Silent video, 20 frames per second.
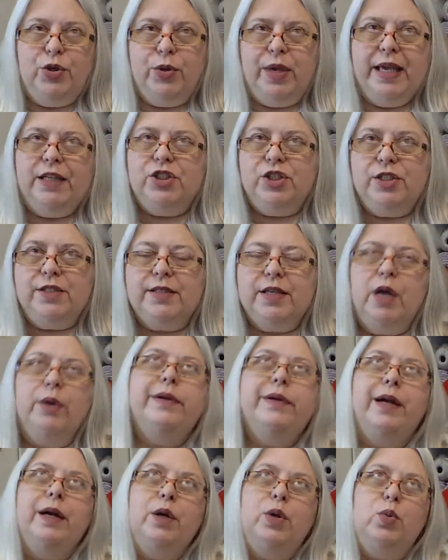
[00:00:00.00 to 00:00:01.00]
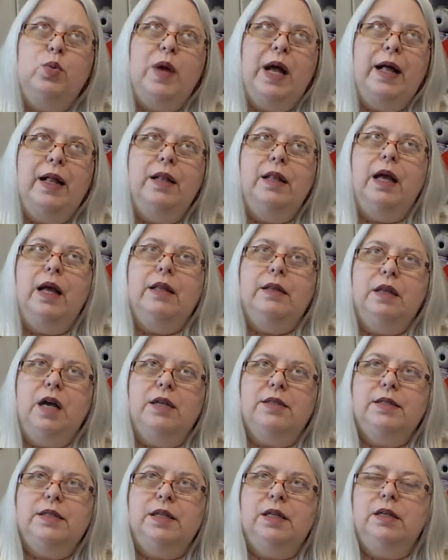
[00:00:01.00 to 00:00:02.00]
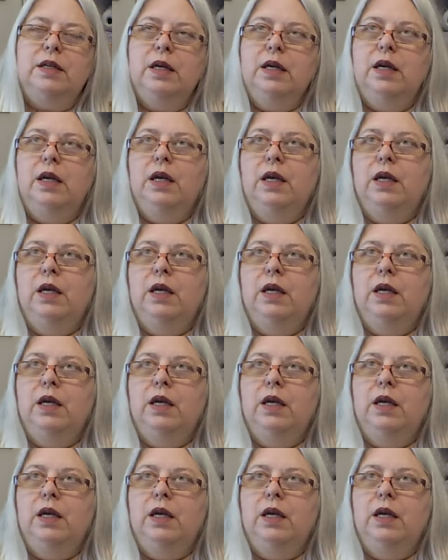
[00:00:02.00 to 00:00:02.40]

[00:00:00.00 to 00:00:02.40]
you can't just go, oh, well, I lost it.